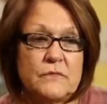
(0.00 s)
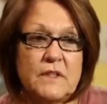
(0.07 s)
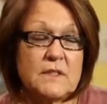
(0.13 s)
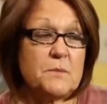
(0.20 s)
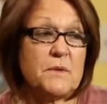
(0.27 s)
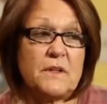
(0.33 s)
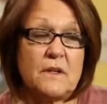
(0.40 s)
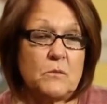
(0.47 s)
And
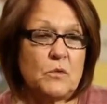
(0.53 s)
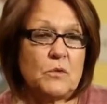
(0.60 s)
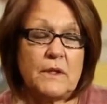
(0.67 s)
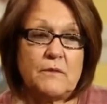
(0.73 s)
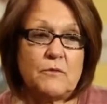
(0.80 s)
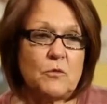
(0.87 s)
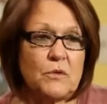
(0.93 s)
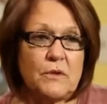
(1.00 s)
it's been
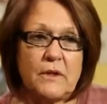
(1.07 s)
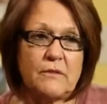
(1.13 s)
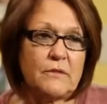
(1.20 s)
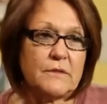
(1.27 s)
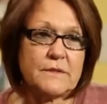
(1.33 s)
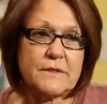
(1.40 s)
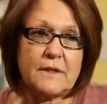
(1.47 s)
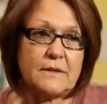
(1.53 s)
unbelievable
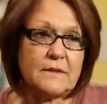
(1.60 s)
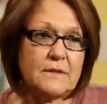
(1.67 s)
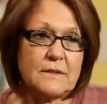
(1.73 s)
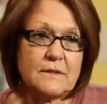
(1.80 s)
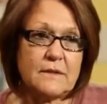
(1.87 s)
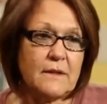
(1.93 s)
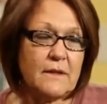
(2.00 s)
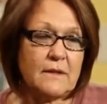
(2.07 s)
ever
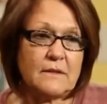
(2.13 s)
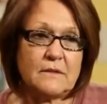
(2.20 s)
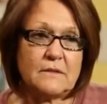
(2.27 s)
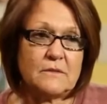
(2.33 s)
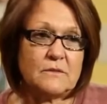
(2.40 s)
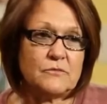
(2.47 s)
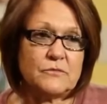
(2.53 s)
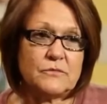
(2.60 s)
since.
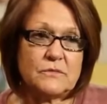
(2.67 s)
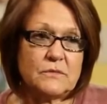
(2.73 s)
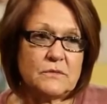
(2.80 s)
And